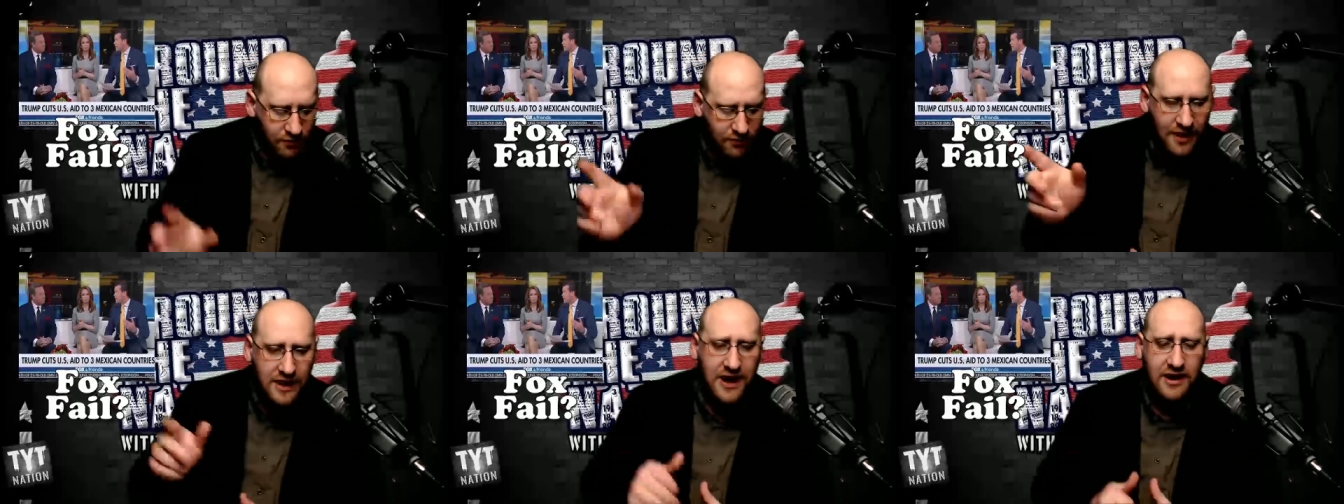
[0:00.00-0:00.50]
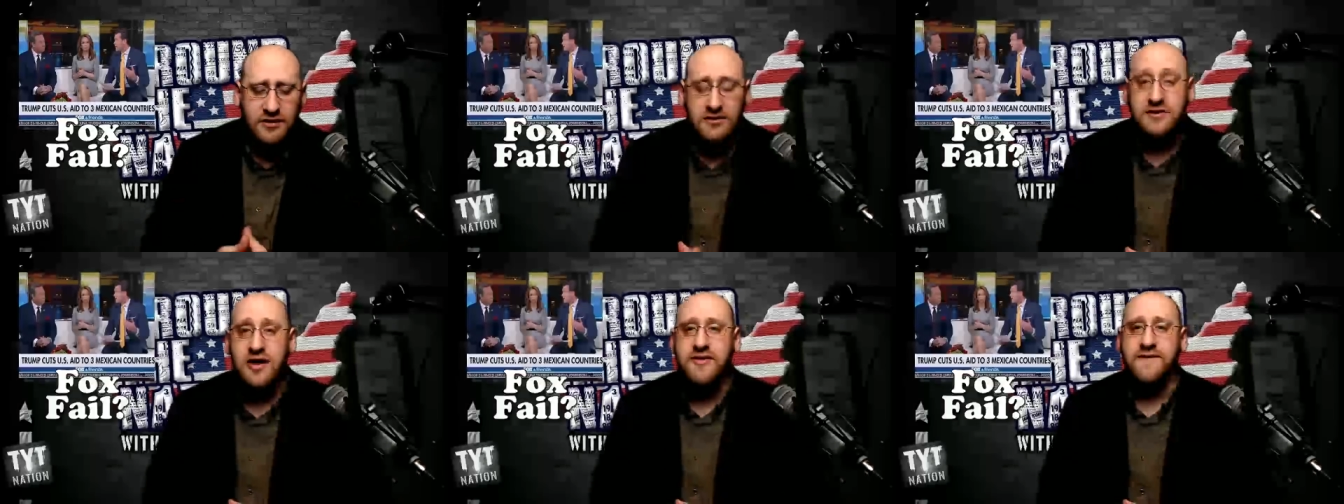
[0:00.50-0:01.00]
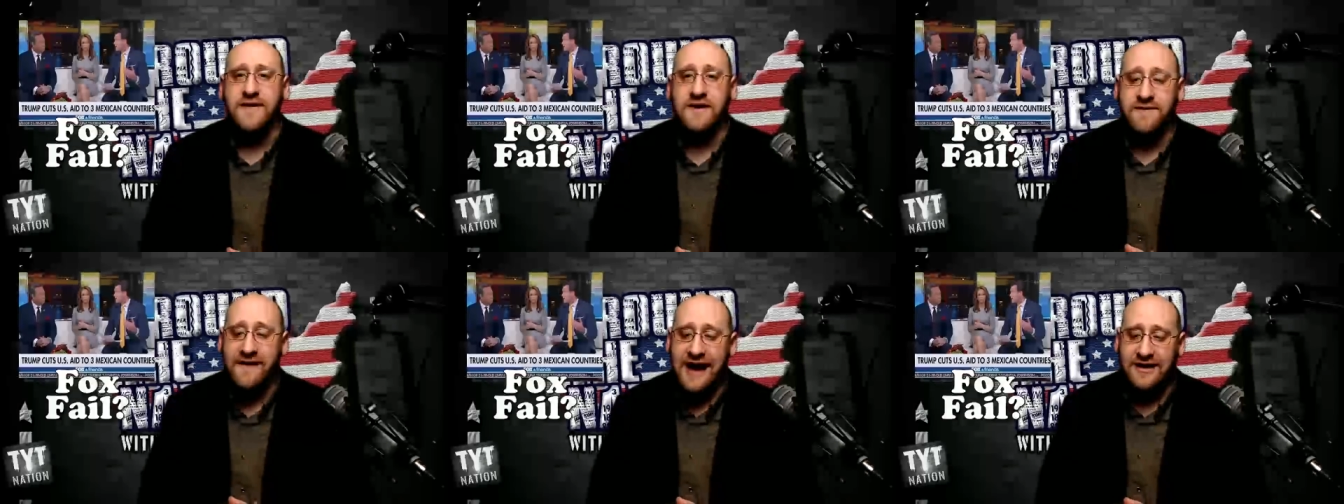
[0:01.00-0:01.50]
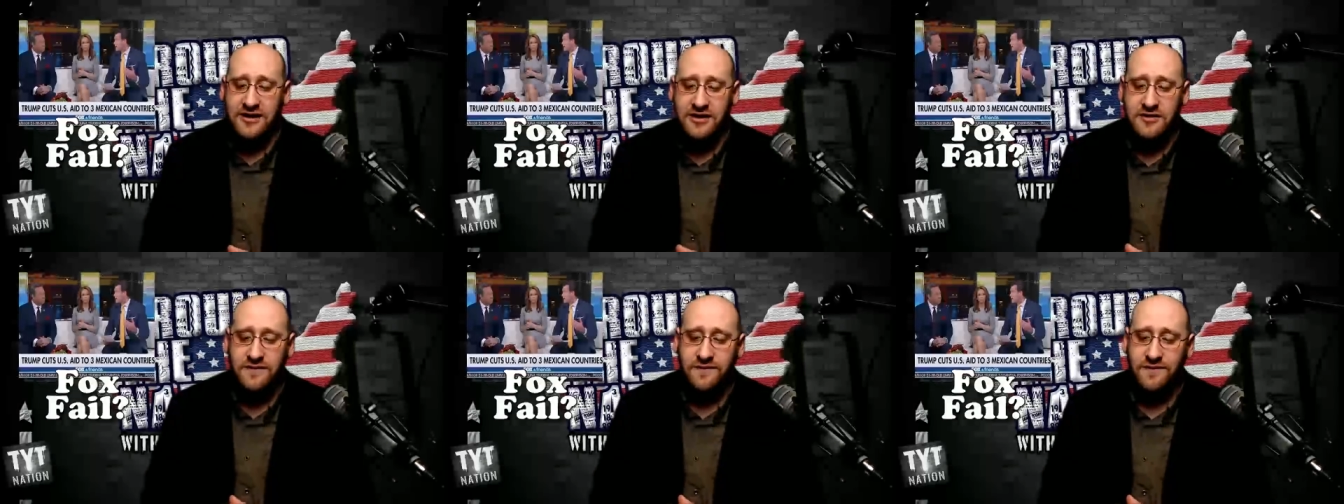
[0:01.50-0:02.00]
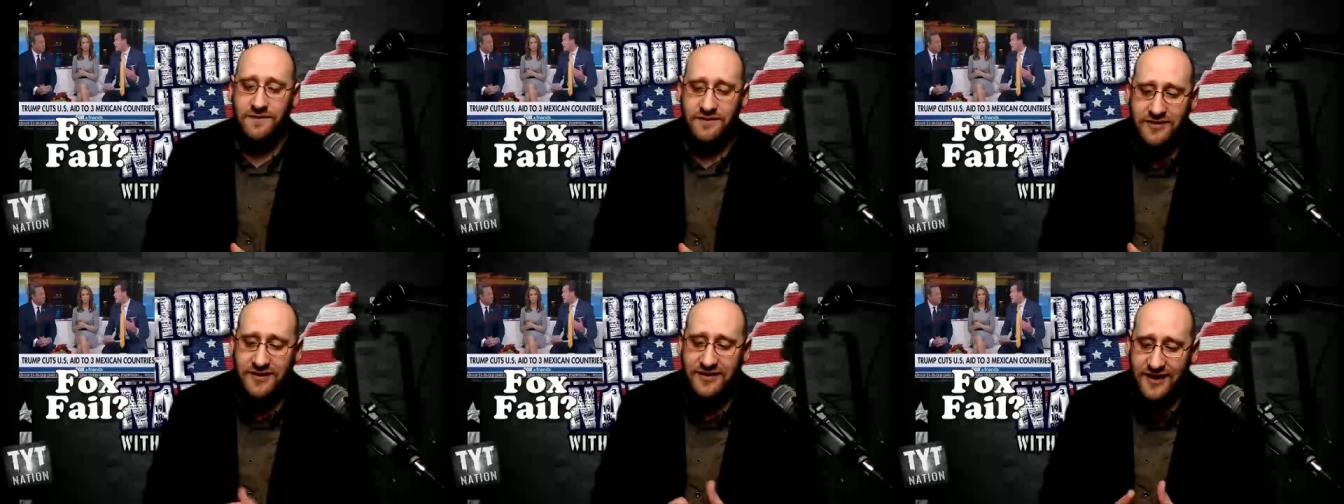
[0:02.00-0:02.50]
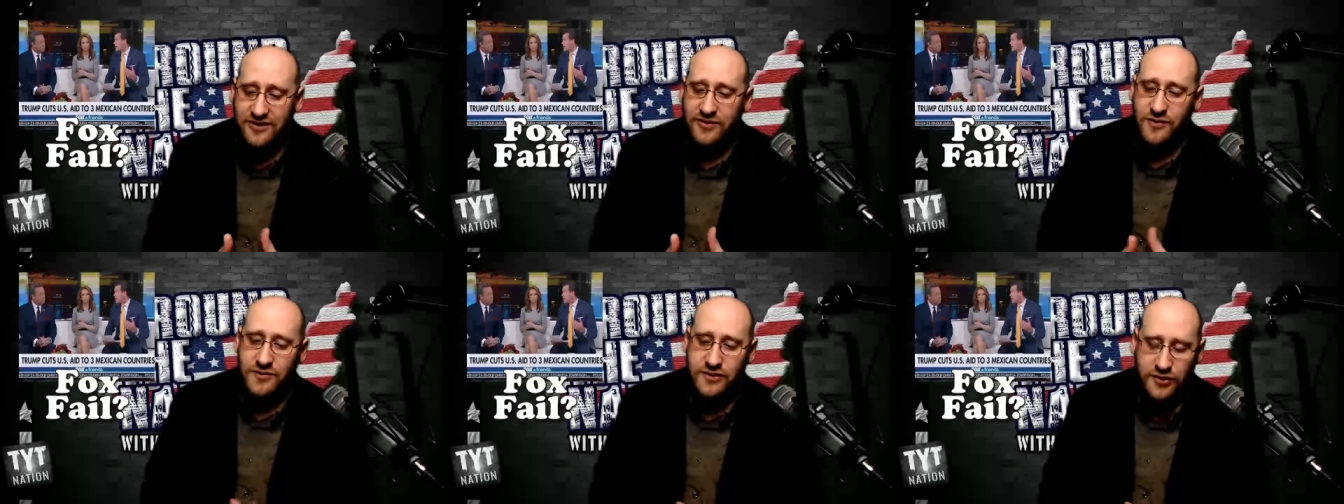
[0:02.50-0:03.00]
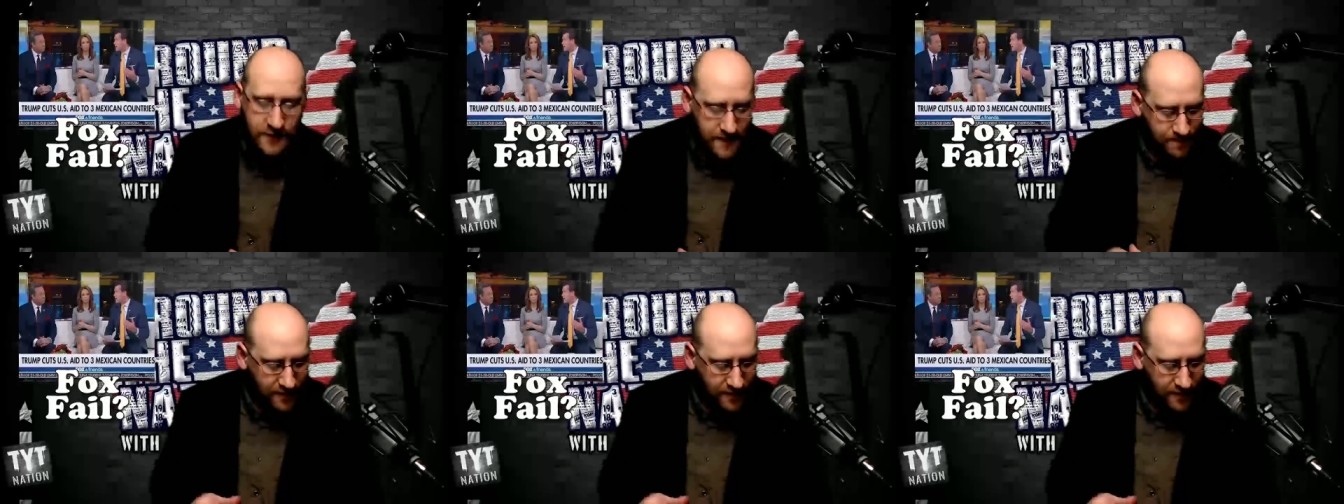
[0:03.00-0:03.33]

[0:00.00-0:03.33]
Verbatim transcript: Now, another fun fact here, since that's what we're doing.